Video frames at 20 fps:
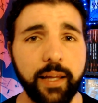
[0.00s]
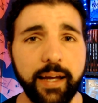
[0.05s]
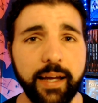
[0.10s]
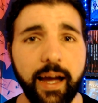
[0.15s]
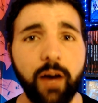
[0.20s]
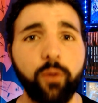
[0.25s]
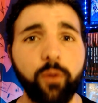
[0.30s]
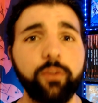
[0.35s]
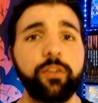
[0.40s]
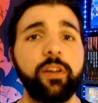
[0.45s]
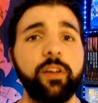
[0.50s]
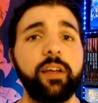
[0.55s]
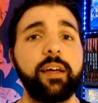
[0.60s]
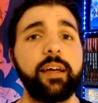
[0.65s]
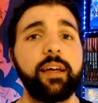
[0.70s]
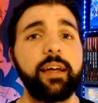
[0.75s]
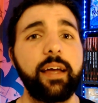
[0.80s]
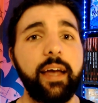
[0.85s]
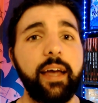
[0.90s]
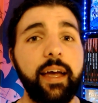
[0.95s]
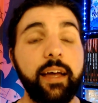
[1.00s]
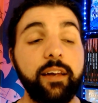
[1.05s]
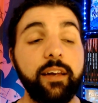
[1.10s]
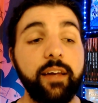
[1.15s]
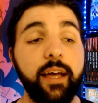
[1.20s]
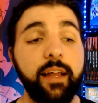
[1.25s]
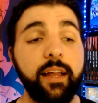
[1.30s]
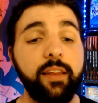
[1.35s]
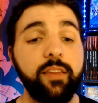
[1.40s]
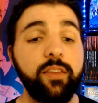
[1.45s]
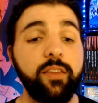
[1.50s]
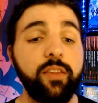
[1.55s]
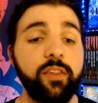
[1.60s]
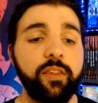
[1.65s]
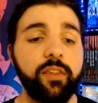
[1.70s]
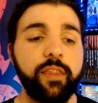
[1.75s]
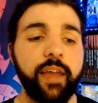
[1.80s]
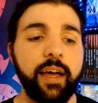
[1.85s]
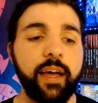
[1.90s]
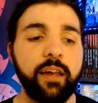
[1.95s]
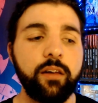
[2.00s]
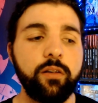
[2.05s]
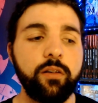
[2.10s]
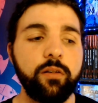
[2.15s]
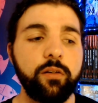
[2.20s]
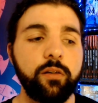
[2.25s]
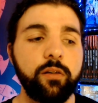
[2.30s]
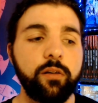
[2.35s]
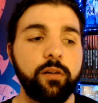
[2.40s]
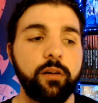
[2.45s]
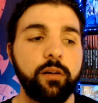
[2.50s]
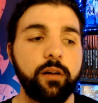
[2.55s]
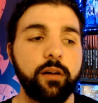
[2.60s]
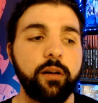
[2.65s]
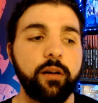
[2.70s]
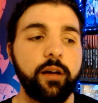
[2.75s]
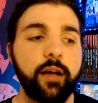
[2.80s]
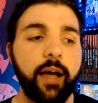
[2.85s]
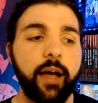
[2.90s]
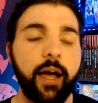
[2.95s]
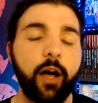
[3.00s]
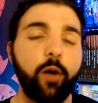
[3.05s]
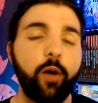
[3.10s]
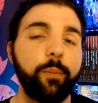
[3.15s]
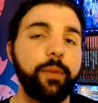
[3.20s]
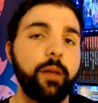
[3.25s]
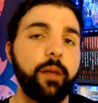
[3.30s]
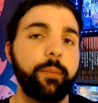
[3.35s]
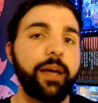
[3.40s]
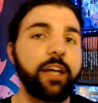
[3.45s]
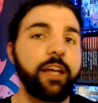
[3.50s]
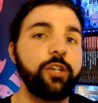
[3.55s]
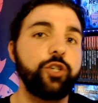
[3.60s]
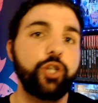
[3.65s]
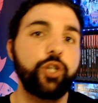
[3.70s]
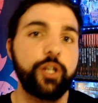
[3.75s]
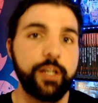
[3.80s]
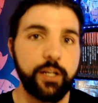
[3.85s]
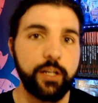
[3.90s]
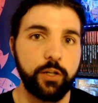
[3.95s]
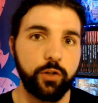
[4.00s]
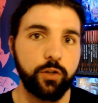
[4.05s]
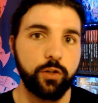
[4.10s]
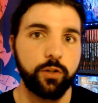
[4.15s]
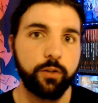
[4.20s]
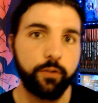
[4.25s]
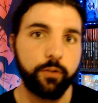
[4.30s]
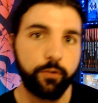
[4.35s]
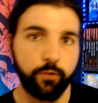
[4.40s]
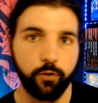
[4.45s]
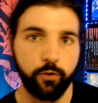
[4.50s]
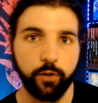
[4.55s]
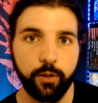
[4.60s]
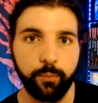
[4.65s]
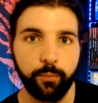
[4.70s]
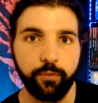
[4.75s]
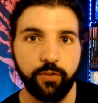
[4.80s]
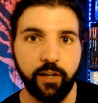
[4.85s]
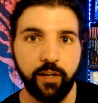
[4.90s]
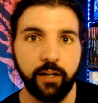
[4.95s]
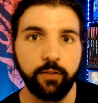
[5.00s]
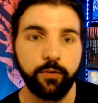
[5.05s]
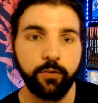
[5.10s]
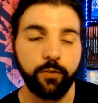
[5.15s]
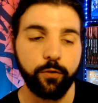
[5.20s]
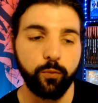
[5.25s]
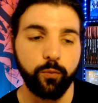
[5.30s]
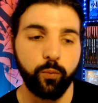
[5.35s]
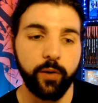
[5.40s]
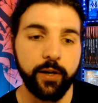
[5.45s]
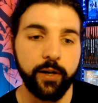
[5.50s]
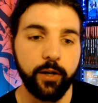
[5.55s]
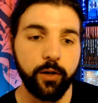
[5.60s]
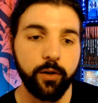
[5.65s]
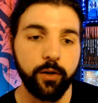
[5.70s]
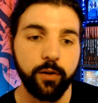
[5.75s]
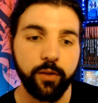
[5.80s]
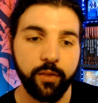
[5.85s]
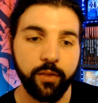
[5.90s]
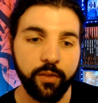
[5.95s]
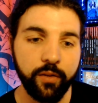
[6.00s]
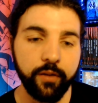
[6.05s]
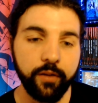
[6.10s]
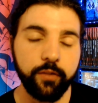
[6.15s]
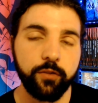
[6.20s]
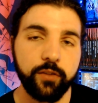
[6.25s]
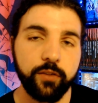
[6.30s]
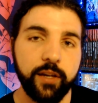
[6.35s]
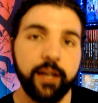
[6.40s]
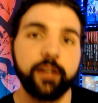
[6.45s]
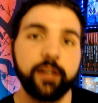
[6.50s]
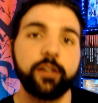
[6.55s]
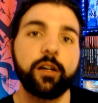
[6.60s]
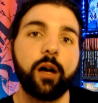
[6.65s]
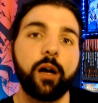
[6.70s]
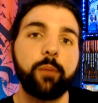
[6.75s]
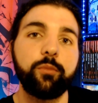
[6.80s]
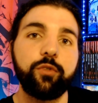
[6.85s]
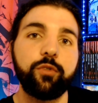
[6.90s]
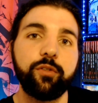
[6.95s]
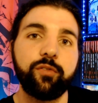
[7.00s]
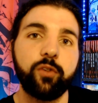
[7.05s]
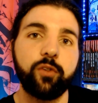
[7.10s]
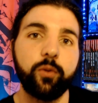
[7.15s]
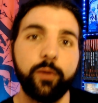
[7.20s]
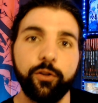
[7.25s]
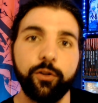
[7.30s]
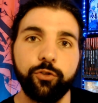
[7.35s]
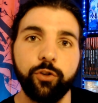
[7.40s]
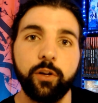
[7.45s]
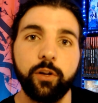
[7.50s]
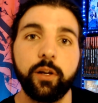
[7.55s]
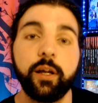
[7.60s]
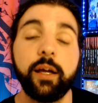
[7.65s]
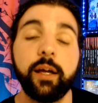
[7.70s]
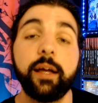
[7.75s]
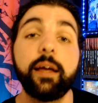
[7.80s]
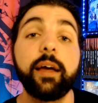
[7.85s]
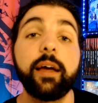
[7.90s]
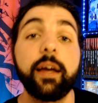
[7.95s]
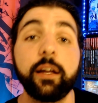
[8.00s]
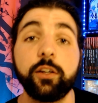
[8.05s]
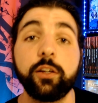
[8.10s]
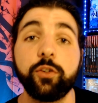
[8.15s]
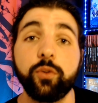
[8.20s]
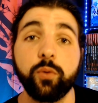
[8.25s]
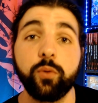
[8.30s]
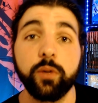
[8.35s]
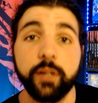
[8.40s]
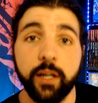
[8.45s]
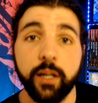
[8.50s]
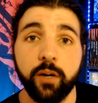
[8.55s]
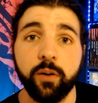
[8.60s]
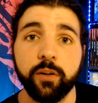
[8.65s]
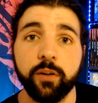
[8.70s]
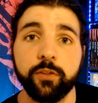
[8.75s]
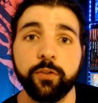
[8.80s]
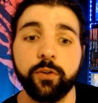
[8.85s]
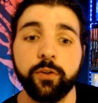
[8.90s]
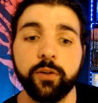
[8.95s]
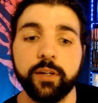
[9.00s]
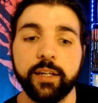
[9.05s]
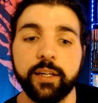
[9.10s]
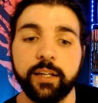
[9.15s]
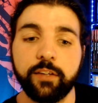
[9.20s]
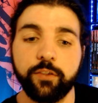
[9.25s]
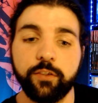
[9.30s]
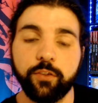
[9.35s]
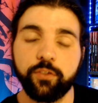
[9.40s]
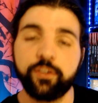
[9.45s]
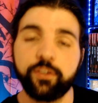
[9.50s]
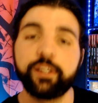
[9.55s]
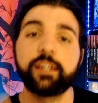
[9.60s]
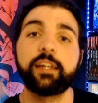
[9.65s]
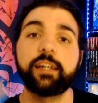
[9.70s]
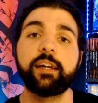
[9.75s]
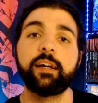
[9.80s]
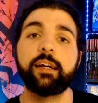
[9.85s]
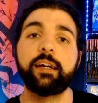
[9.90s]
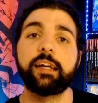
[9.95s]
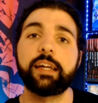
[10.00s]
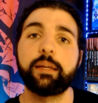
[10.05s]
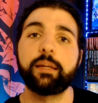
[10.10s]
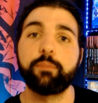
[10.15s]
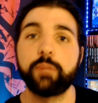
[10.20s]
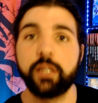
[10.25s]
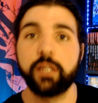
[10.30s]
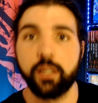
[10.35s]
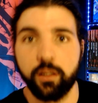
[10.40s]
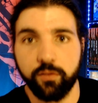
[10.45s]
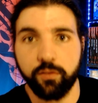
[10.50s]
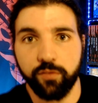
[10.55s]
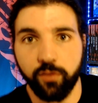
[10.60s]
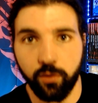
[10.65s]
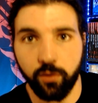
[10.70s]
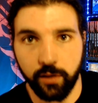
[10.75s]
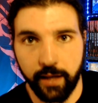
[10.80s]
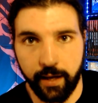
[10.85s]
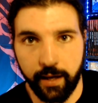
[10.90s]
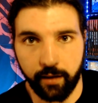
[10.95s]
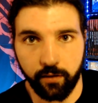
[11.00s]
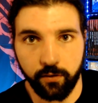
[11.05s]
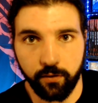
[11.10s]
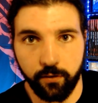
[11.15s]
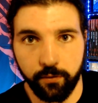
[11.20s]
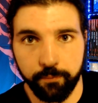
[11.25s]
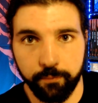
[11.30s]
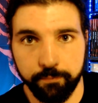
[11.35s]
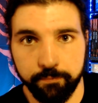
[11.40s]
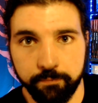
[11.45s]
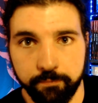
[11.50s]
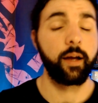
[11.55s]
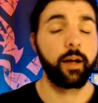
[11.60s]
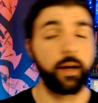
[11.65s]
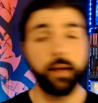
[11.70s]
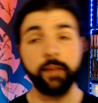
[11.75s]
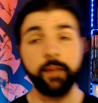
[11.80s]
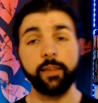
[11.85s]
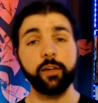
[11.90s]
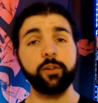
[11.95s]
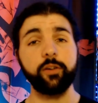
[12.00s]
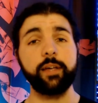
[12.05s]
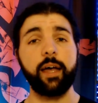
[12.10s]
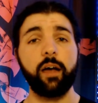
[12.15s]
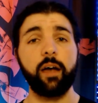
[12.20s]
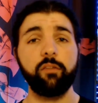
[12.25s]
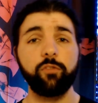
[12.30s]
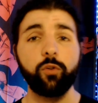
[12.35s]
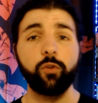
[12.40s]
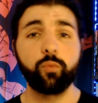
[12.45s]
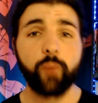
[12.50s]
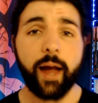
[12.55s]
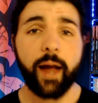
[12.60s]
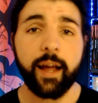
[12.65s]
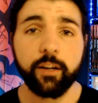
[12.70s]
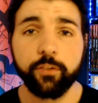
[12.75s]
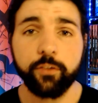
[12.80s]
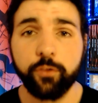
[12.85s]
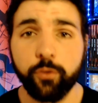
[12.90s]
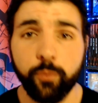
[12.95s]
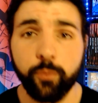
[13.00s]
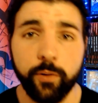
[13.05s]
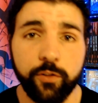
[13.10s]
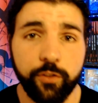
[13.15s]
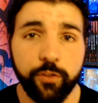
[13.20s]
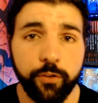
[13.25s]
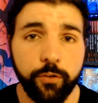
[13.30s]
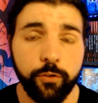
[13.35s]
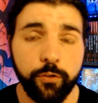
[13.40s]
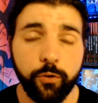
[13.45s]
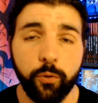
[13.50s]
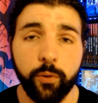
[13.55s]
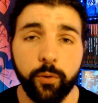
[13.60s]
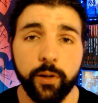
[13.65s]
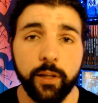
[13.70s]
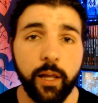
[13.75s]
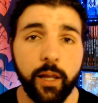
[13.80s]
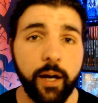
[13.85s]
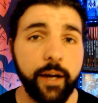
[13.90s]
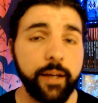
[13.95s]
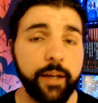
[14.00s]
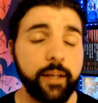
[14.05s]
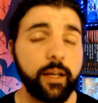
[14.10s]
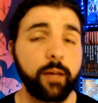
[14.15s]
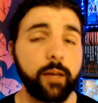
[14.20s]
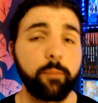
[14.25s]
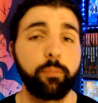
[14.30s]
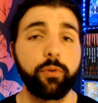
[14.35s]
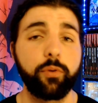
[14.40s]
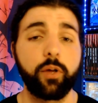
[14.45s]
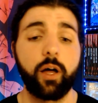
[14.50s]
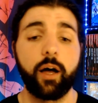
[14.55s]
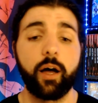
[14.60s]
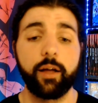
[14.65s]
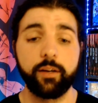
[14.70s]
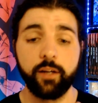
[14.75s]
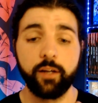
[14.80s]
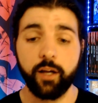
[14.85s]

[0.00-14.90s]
out, and then help them engineer circumstances where this can come to fruition and your character can see a meaningful end. And there you have the rags to riches storyline and plot